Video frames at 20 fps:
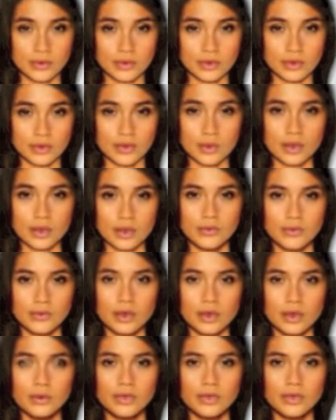The growing
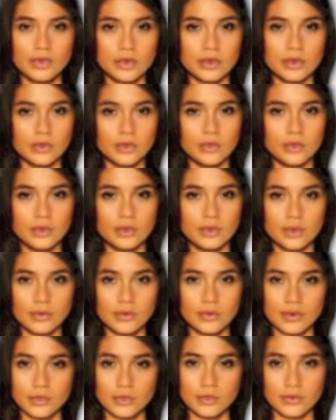payouts culture
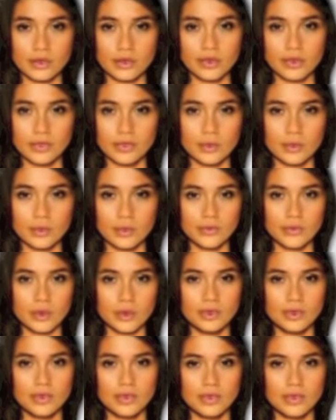is believed to be
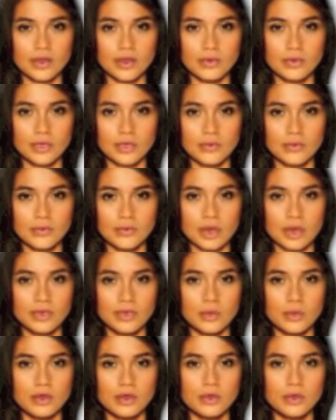partly driven by
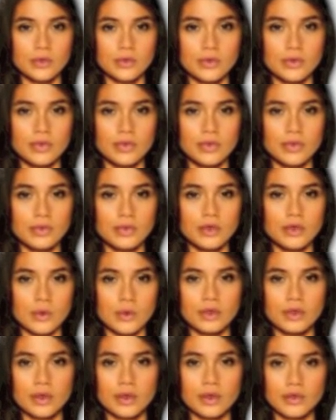schools and
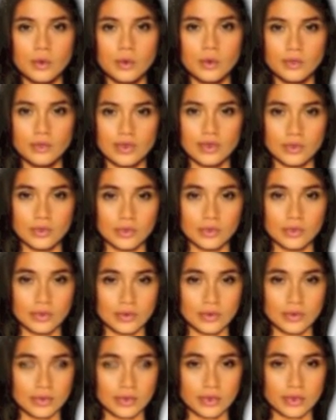local authorities
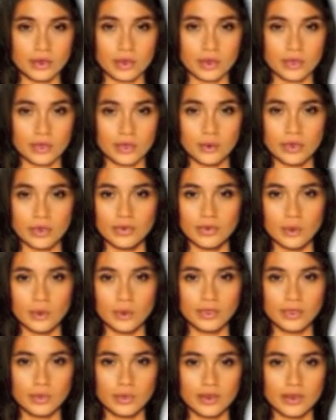settling out of
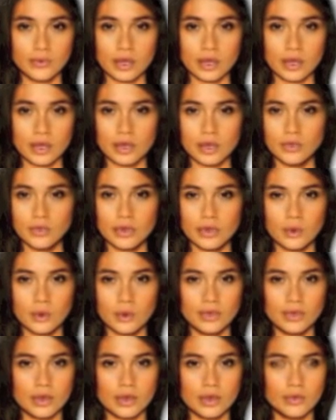court to minimize their
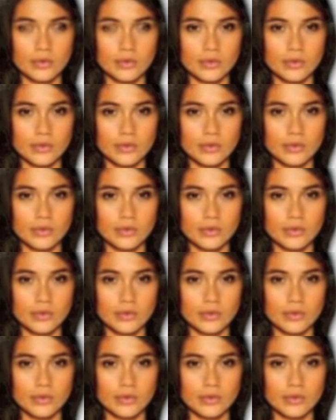losses.